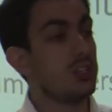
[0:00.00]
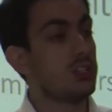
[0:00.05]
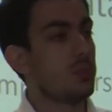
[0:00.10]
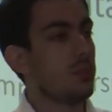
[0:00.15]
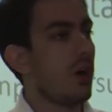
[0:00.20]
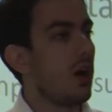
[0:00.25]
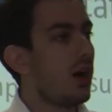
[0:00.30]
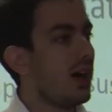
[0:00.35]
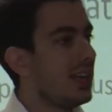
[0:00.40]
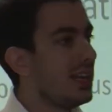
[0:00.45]
to
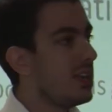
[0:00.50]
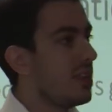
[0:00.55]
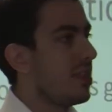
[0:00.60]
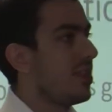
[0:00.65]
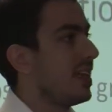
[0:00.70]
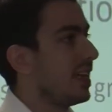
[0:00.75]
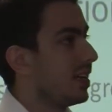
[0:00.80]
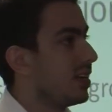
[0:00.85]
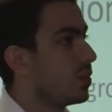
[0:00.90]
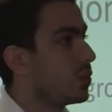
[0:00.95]
pilot
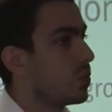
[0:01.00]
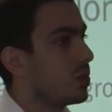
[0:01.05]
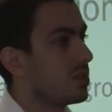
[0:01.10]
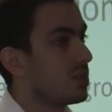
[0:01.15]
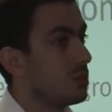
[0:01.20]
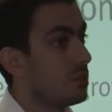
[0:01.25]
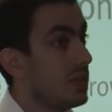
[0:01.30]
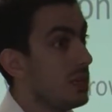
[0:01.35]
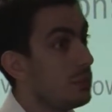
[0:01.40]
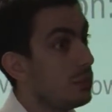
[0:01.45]
things with
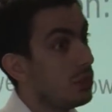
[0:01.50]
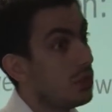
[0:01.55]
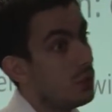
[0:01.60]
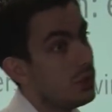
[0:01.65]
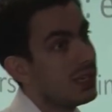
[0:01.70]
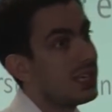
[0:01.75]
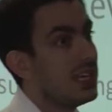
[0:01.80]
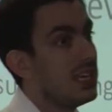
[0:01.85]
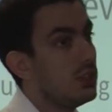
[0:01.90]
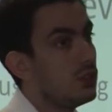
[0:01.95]
some people who
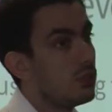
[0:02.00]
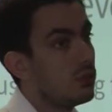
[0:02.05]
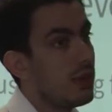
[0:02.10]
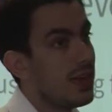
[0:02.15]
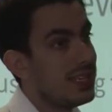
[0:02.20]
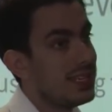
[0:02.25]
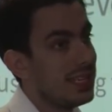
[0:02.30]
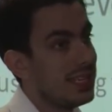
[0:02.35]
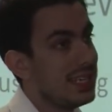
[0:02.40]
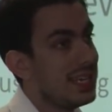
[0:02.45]
are keen
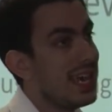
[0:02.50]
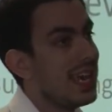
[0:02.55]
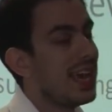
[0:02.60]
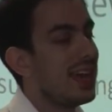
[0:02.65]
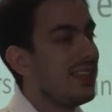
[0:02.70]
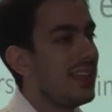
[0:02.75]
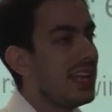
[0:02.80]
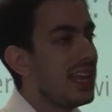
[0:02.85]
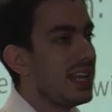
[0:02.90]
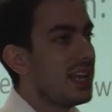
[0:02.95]
already,
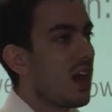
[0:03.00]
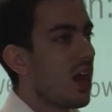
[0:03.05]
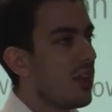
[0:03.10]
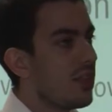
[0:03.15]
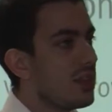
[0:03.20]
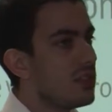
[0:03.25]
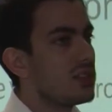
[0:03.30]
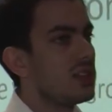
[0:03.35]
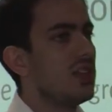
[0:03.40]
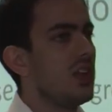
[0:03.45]
and then let
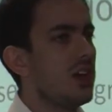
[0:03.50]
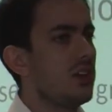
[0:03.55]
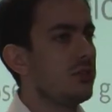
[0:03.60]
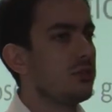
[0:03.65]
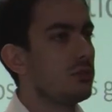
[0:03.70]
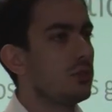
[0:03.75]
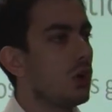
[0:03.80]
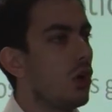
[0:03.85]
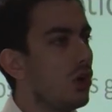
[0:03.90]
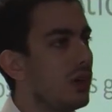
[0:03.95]
others learn
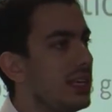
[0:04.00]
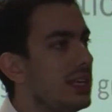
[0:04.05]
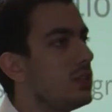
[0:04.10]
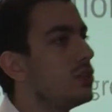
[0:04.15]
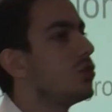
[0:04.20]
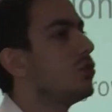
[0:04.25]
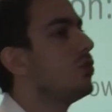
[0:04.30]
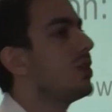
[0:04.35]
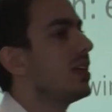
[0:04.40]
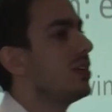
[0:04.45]
from
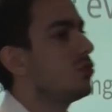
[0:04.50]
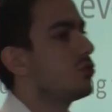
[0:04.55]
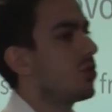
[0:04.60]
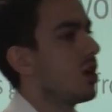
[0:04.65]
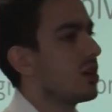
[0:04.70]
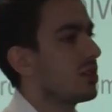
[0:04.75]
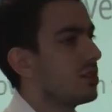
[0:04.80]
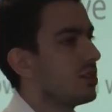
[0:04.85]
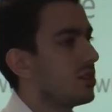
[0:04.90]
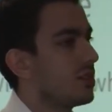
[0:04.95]
colleagues who they
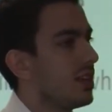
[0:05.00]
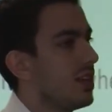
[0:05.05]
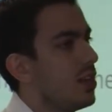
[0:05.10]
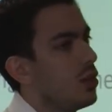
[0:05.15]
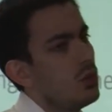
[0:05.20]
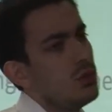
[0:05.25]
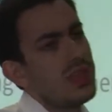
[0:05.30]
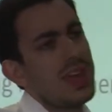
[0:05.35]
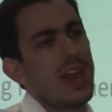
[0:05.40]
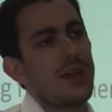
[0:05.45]
trust,
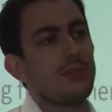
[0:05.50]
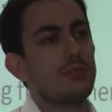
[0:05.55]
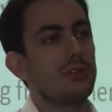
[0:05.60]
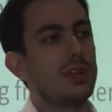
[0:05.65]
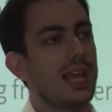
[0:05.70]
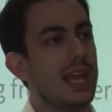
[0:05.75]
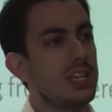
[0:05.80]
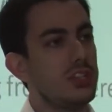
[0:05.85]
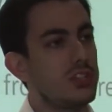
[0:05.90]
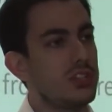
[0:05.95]
who they have a
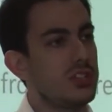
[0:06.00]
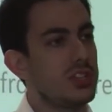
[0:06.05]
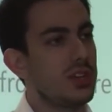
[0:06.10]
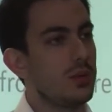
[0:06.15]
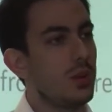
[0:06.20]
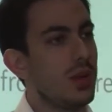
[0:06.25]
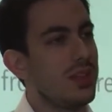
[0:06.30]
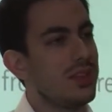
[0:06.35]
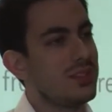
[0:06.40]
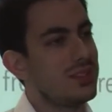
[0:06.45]

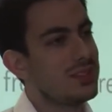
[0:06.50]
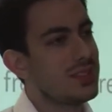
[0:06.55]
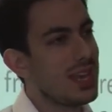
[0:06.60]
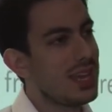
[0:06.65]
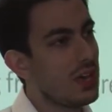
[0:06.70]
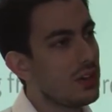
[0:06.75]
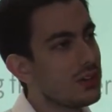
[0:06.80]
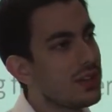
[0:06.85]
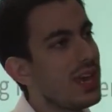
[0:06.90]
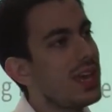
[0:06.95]
relationship with, and
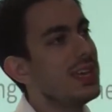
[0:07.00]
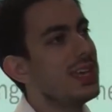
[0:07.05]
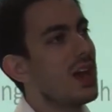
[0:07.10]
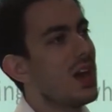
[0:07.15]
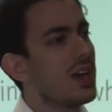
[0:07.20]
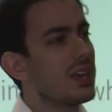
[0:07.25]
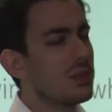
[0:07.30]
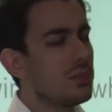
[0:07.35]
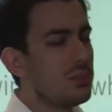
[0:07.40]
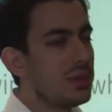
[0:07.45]
say, okay, yeah,
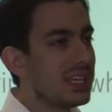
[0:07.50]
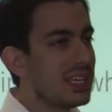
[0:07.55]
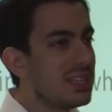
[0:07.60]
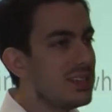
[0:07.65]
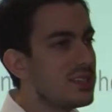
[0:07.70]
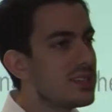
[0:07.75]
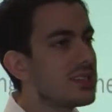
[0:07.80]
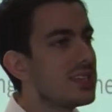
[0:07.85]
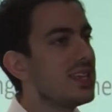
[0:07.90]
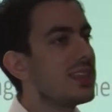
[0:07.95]
I can begin
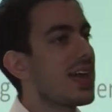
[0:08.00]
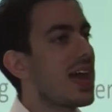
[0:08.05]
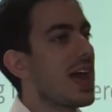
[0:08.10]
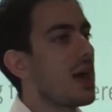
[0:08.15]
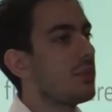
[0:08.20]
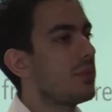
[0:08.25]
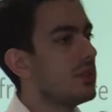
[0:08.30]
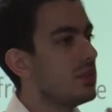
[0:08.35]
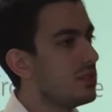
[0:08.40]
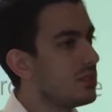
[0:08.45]
to see that
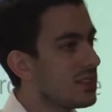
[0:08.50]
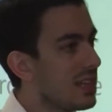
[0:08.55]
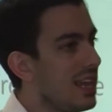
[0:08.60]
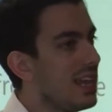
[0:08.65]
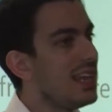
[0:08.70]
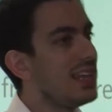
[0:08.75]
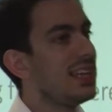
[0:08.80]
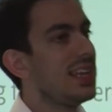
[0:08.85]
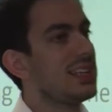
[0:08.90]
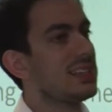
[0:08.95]
happens,
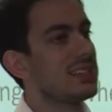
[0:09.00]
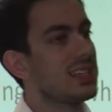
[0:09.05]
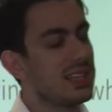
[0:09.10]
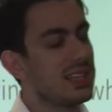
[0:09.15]
let's